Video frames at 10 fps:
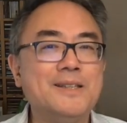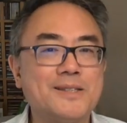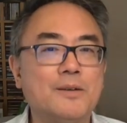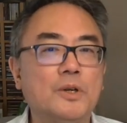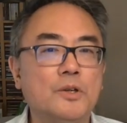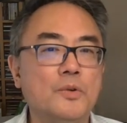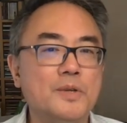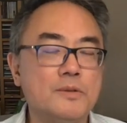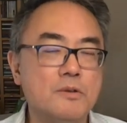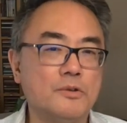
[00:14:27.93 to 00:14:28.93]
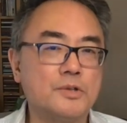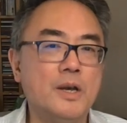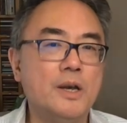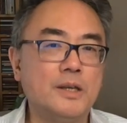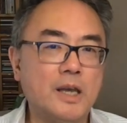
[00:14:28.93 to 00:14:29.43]
someone who is not
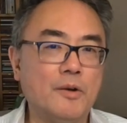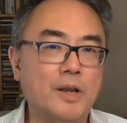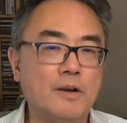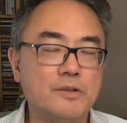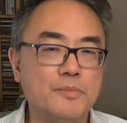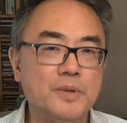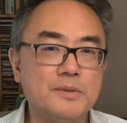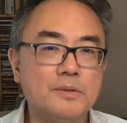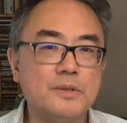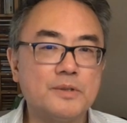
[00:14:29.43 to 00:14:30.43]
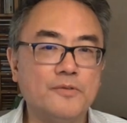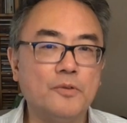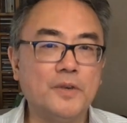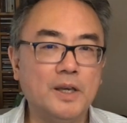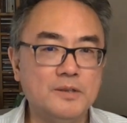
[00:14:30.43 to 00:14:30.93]
carrying out a business for
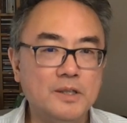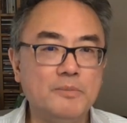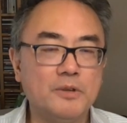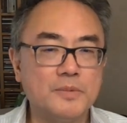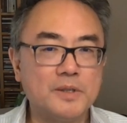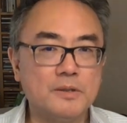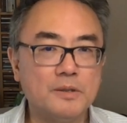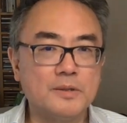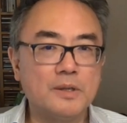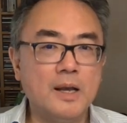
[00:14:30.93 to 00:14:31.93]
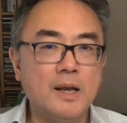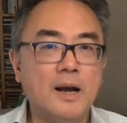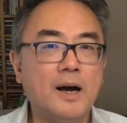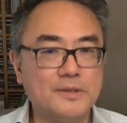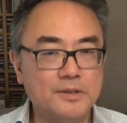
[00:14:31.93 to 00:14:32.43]
VAT purposes,
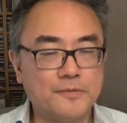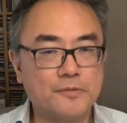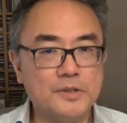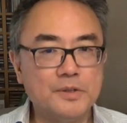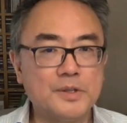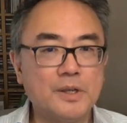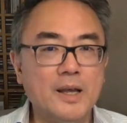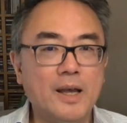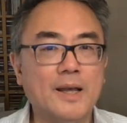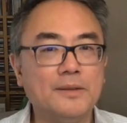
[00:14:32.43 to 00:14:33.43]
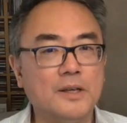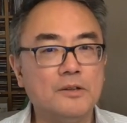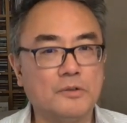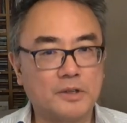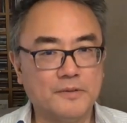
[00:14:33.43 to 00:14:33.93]
are different, and they're
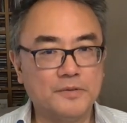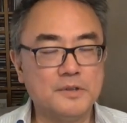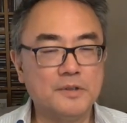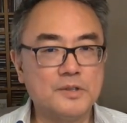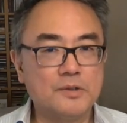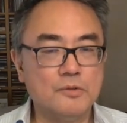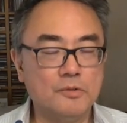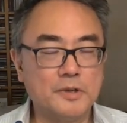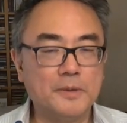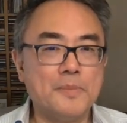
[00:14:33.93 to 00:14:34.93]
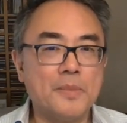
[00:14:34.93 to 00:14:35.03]
not covered in this talk.